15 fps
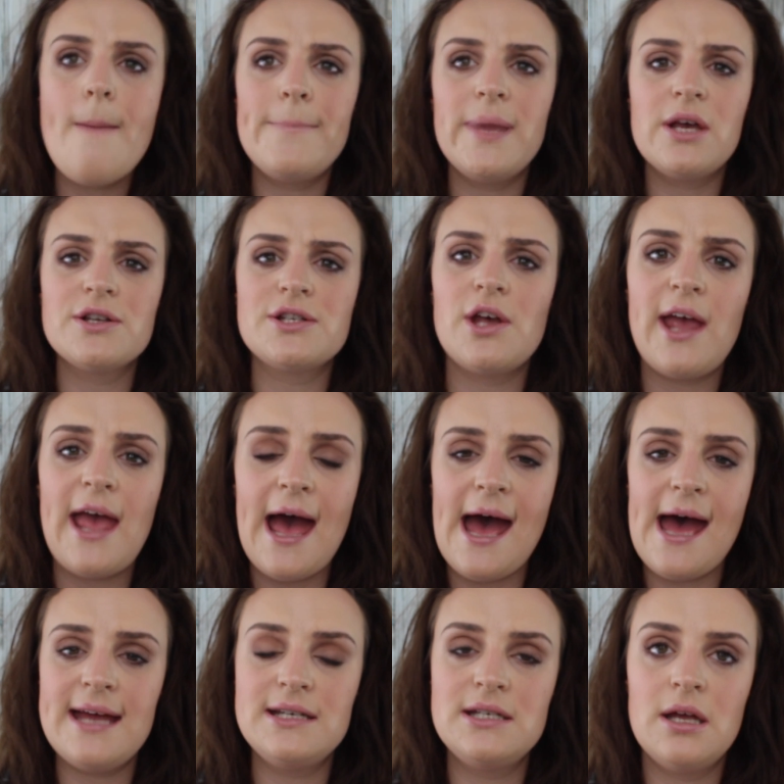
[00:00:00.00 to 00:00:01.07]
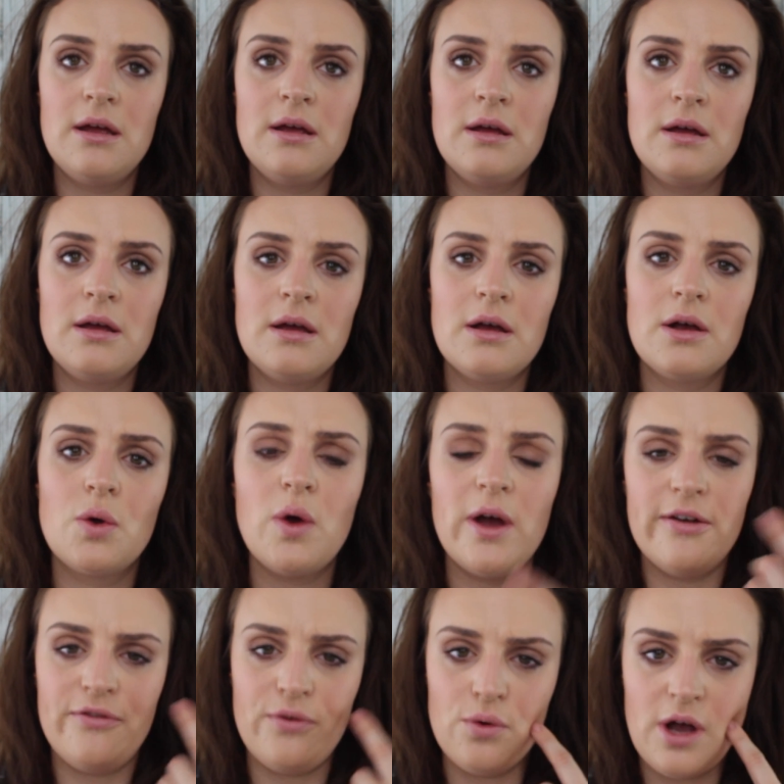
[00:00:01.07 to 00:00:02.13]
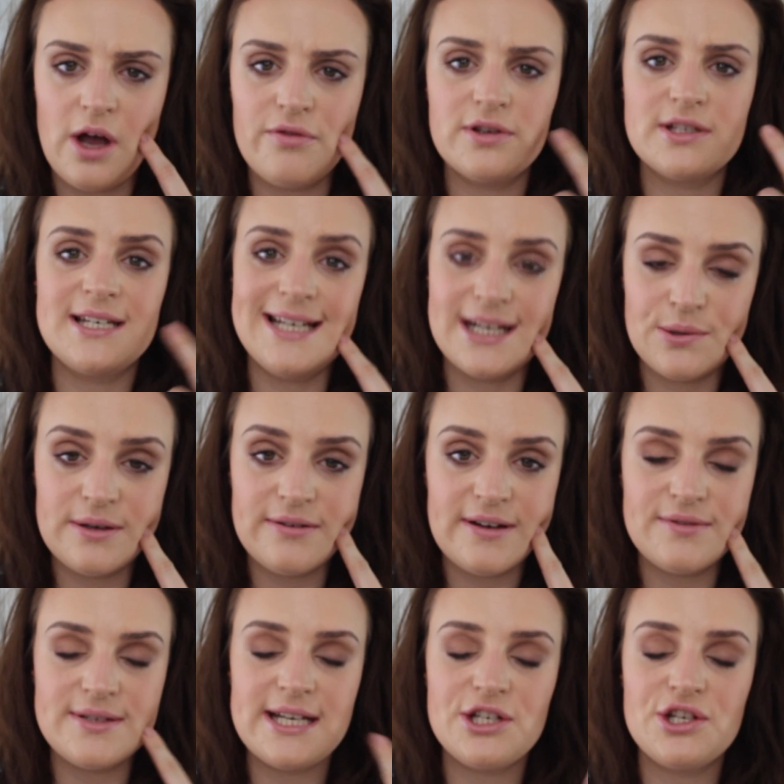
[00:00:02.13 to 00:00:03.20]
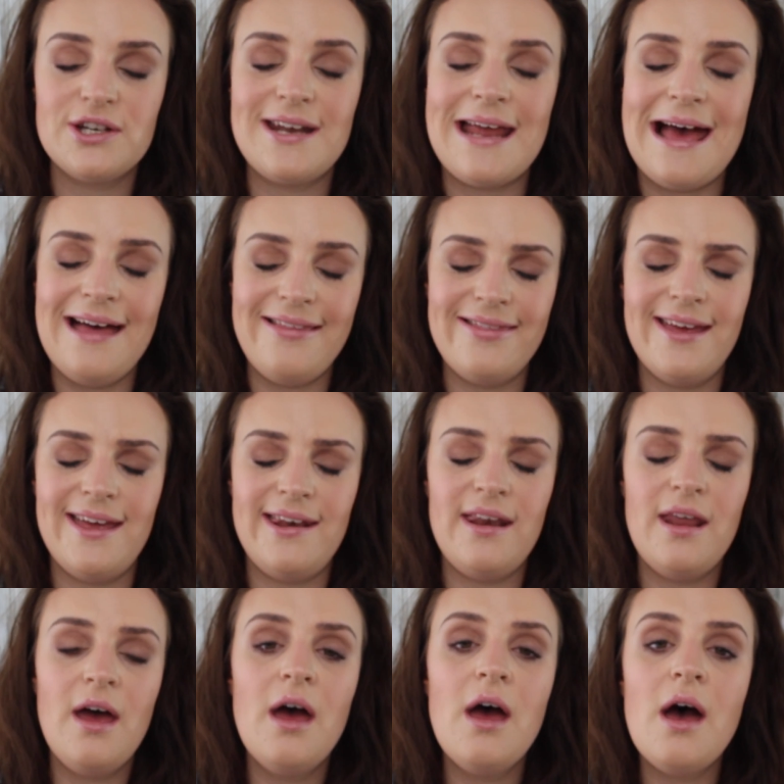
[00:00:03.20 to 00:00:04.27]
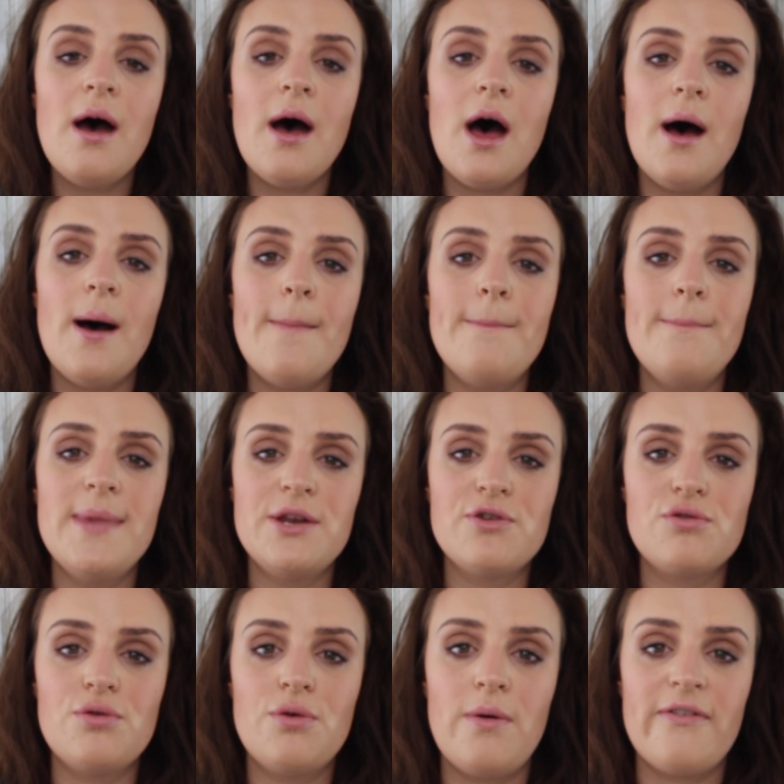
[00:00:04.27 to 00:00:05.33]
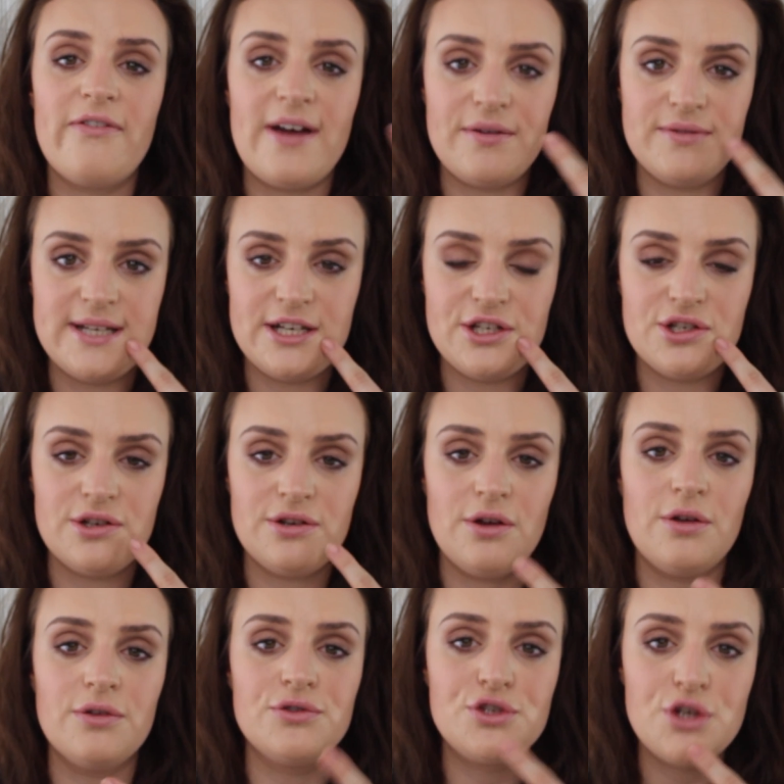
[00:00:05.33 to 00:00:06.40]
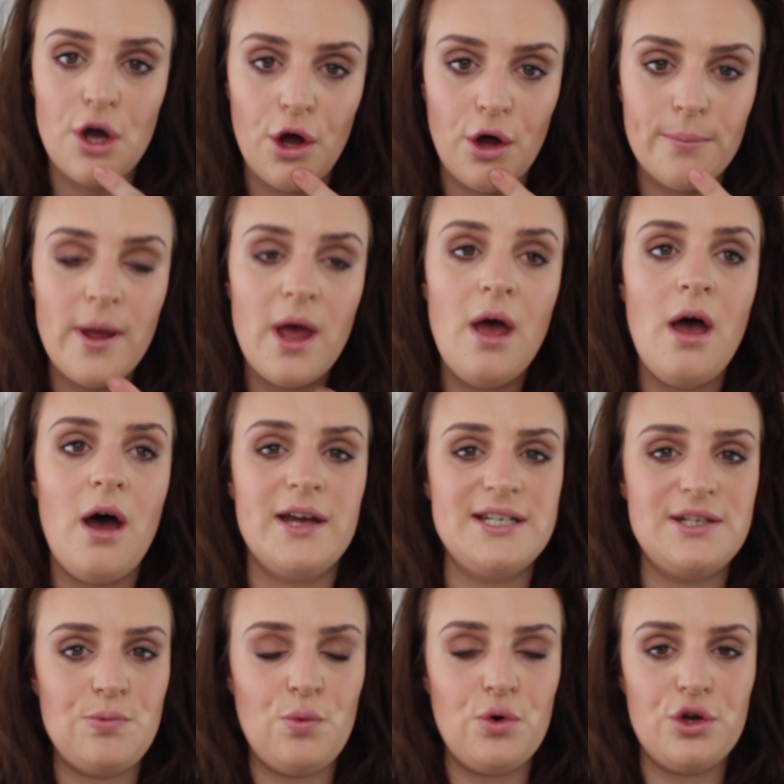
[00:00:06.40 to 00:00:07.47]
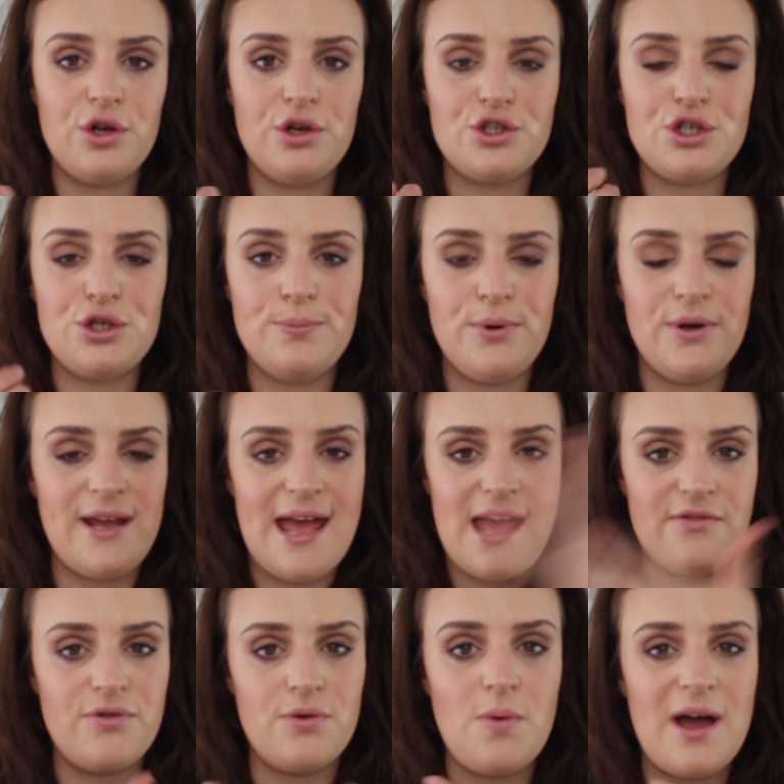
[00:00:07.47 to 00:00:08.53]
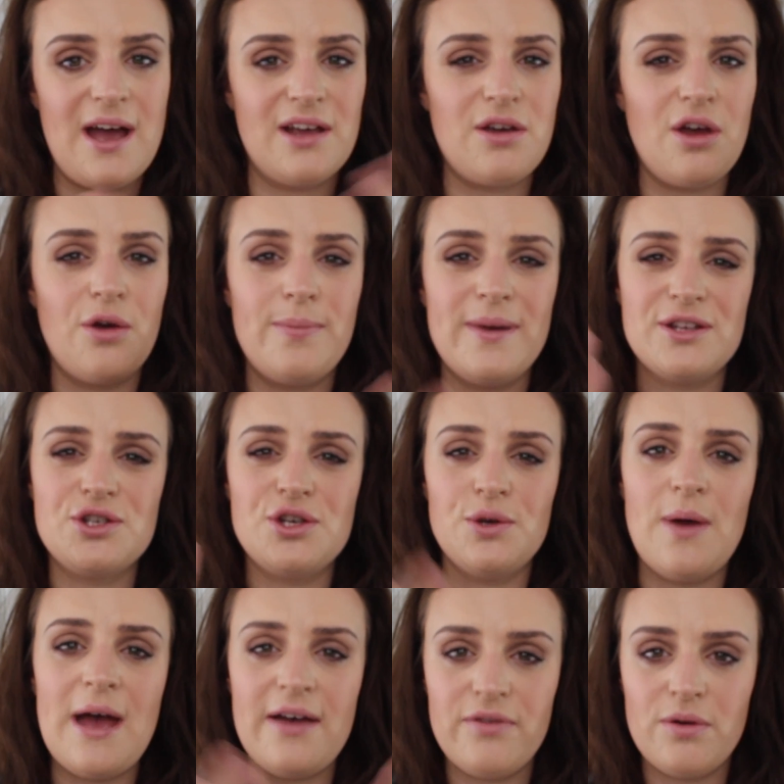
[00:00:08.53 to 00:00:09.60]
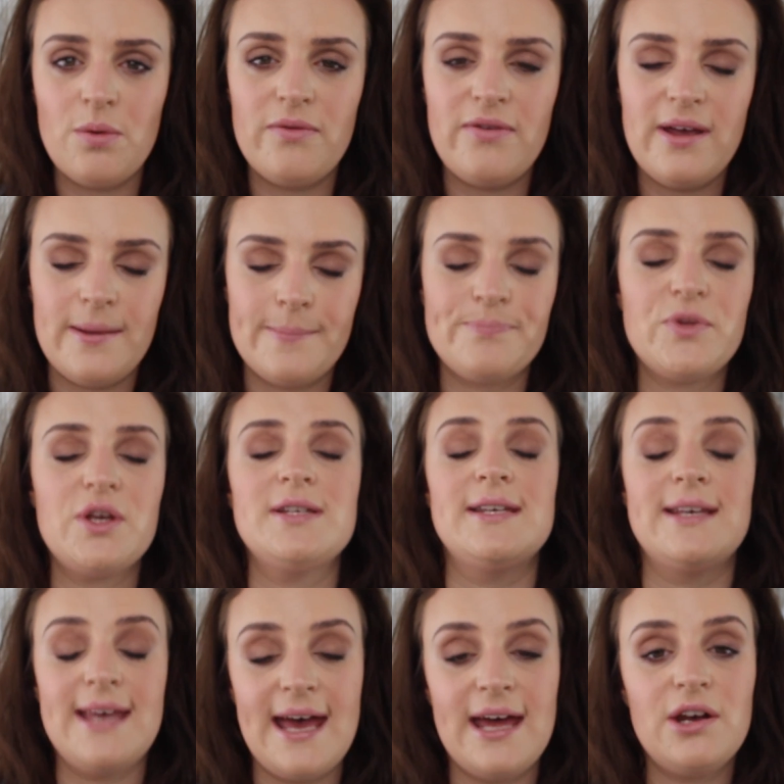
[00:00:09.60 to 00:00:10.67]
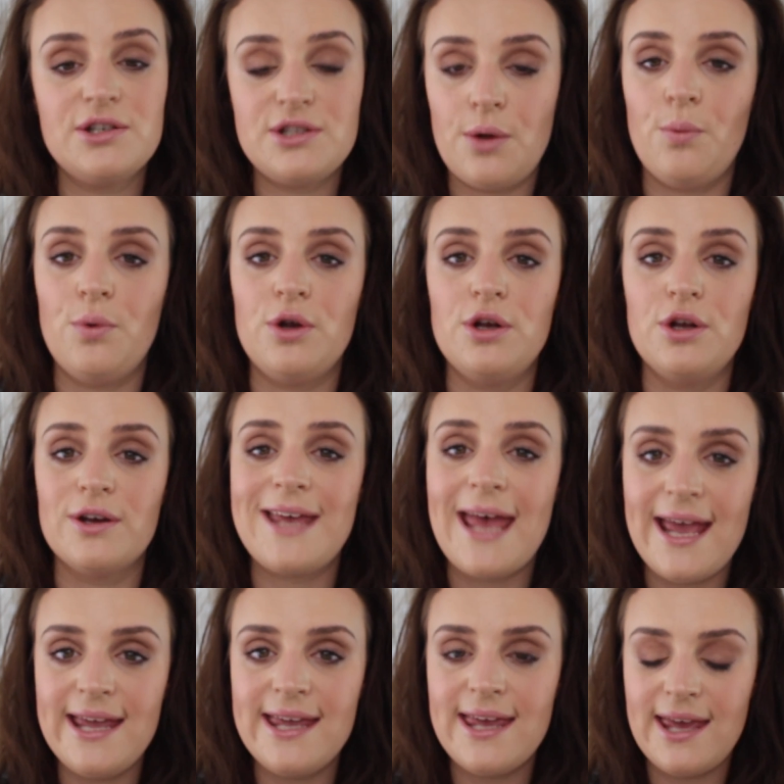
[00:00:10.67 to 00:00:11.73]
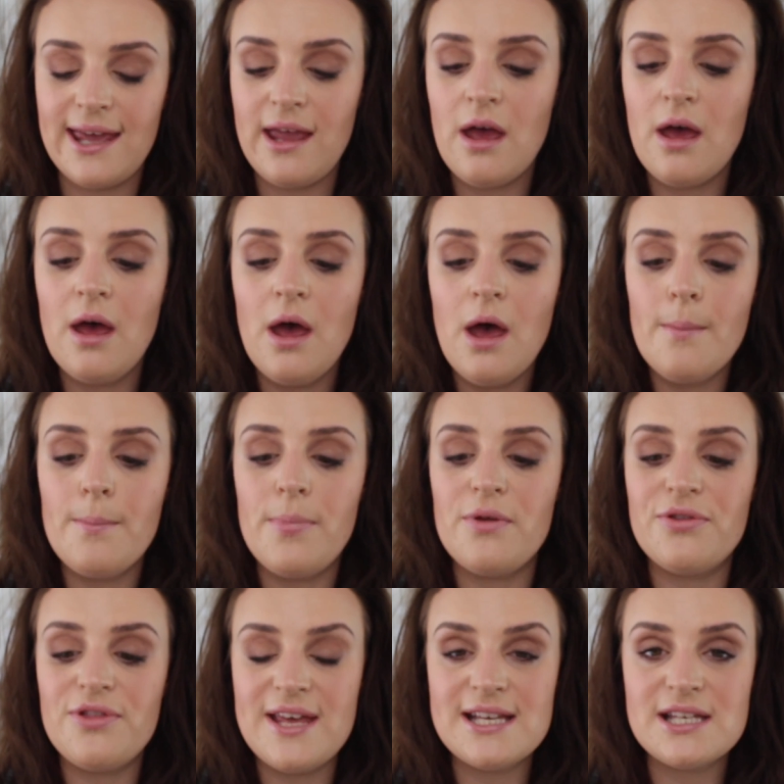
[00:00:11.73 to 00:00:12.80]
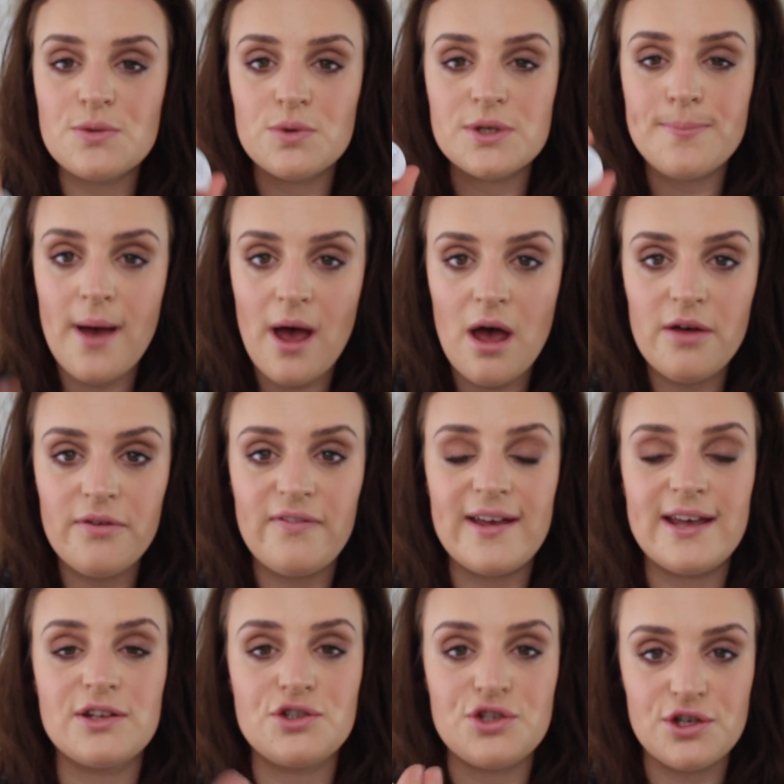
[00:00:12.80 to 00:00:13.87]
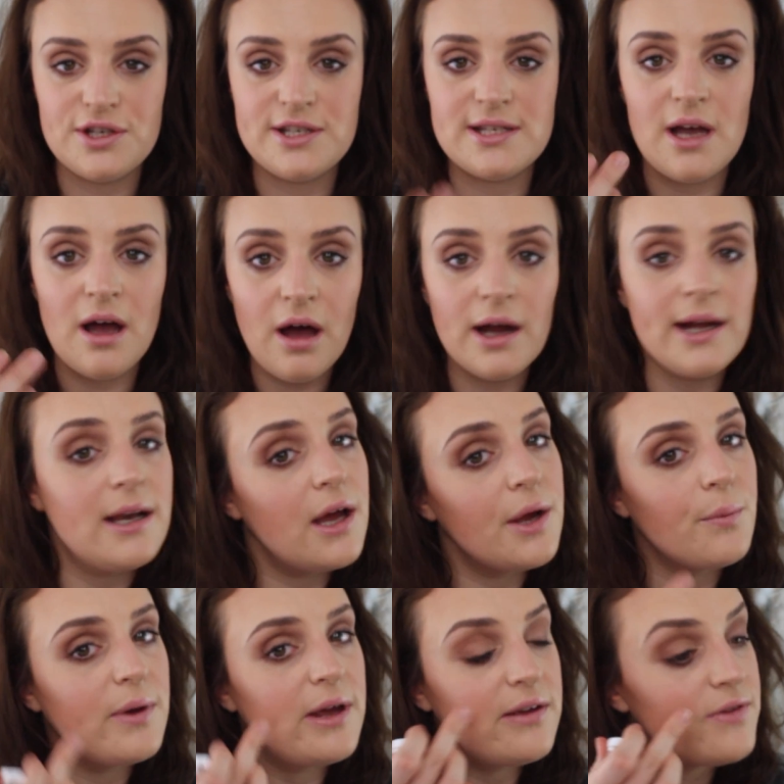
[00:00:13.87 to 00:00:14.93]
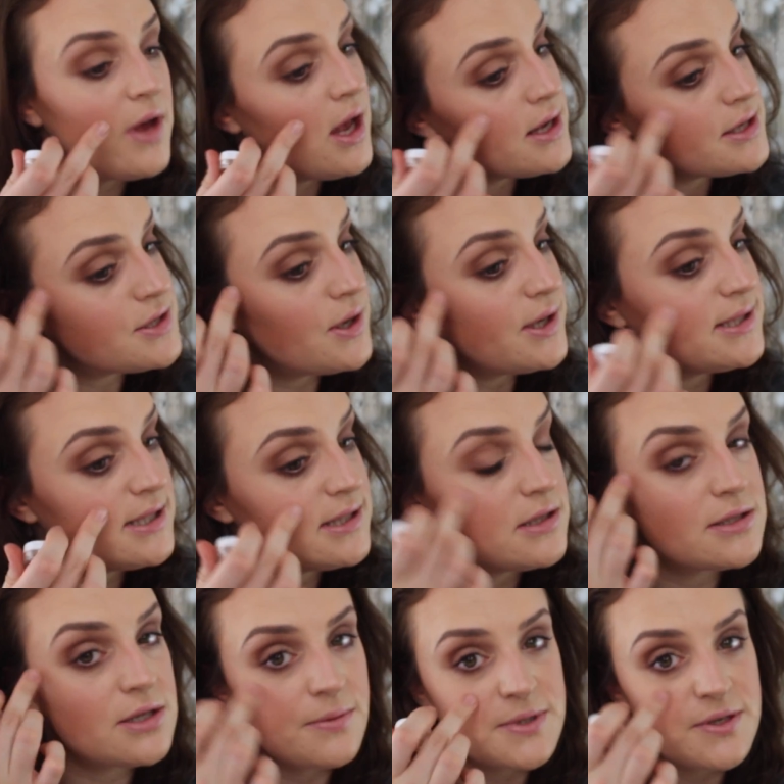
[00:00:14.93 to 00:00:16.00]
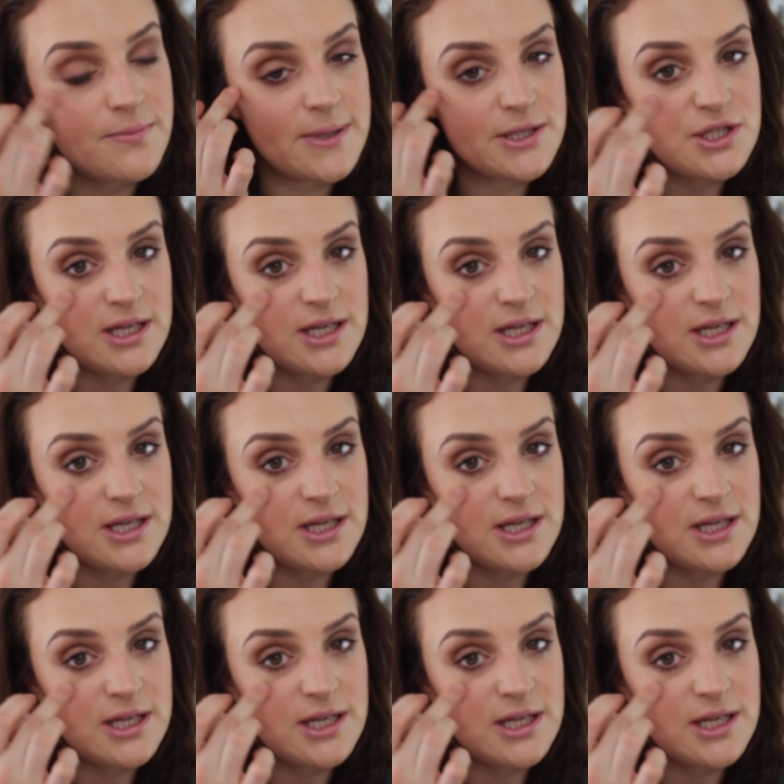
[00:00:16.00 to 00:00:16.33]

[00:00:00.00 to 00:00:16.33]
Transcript: Because I had quite a full coverage liquid foundation and then mineral foundation on top, I didn't want to put it everywhere and go a bit too heavy with it, because again, I don't want to look cakey. But this was perfect just to highlight with, so I did the tops of my